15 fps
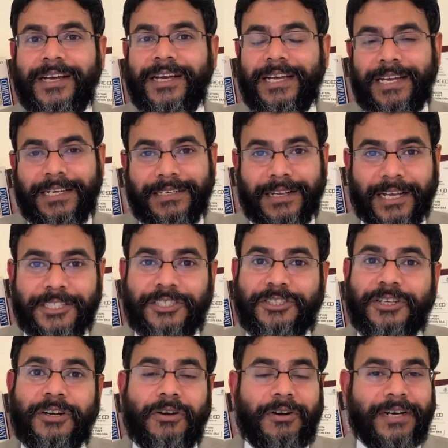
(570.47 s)

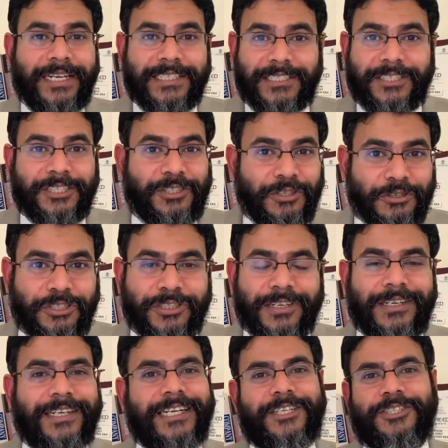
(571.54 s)
industrial, or institutional
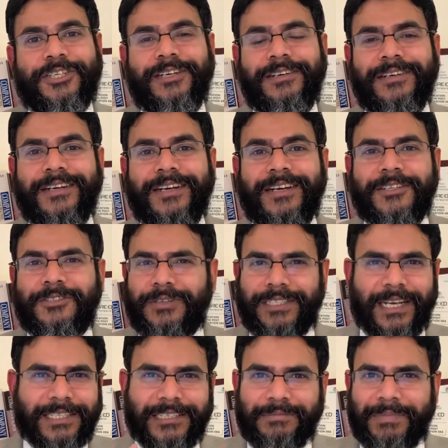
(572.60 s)
nature, so it
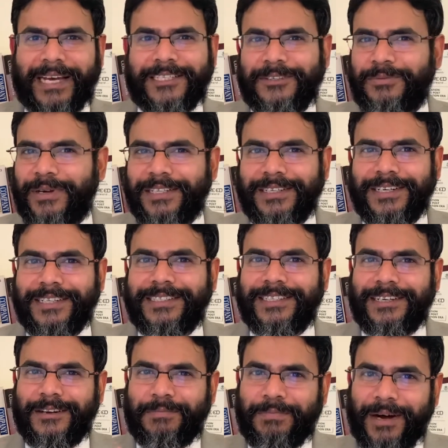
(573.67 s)
doesn't matter whether it's an
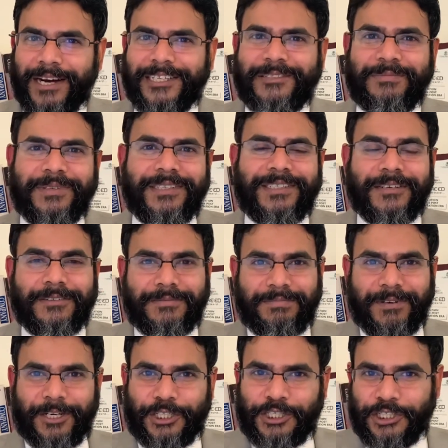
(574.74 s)
apartment,
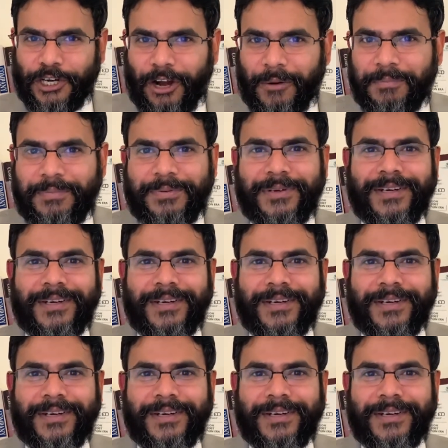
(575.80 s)
a shop,